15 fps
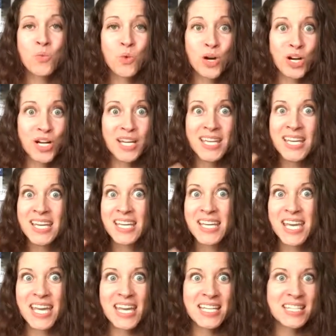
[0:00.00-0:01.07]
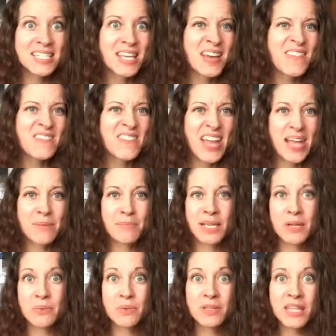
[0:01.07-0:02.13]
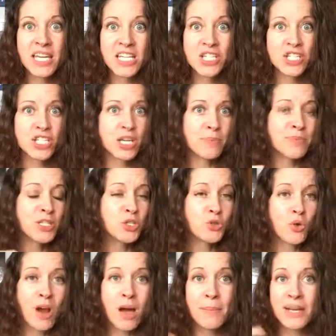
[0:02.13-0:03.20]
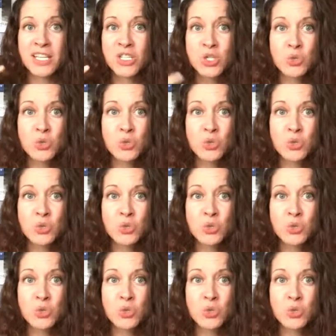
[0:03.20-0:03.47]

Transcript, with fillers: Work, kids, family, relationships, drama,